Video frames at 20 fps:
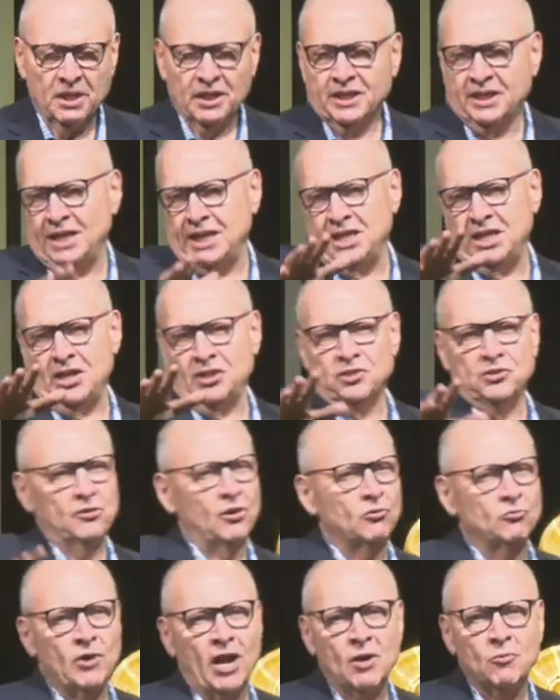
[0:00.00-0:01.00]
Gideon, you're a
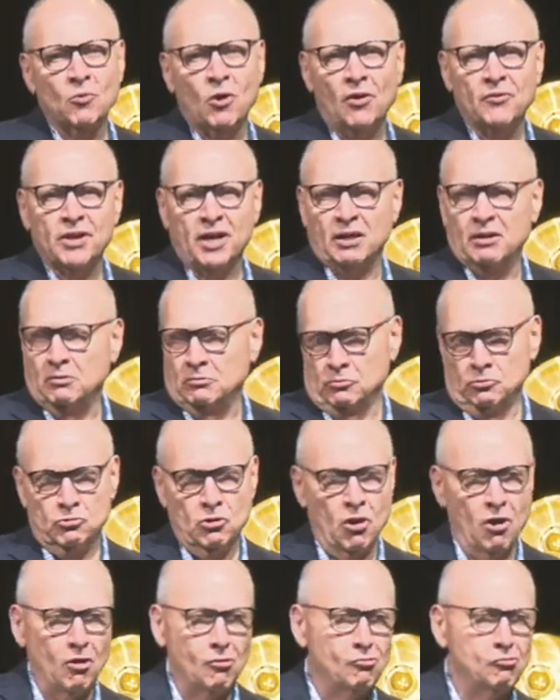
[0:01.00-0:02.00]
great warrior.
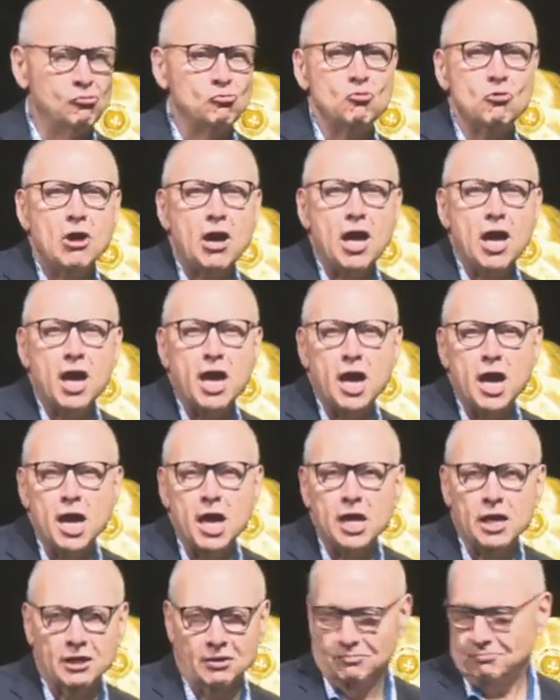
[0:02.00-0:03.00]
No
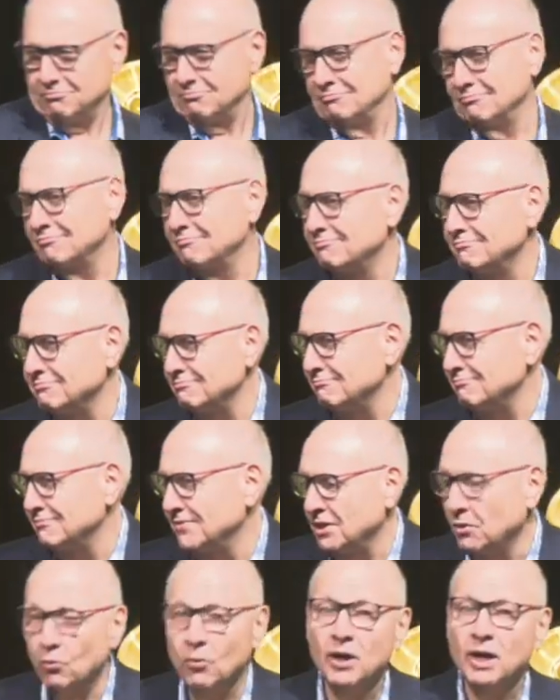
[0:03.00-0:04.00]
way.
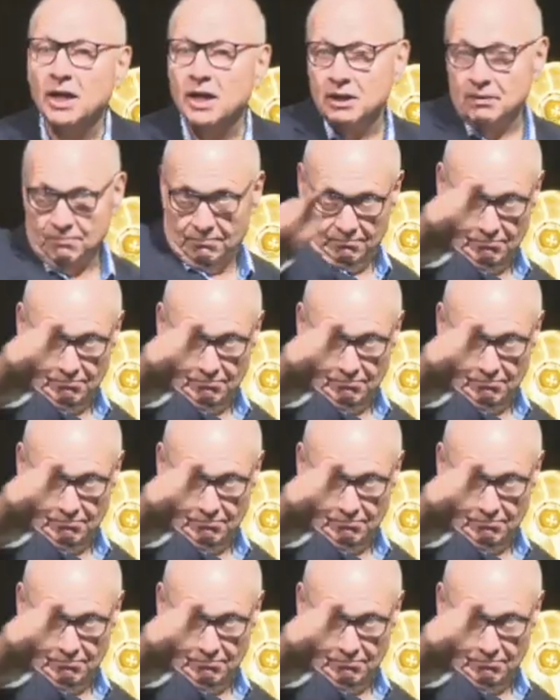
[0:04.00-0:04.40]
Way.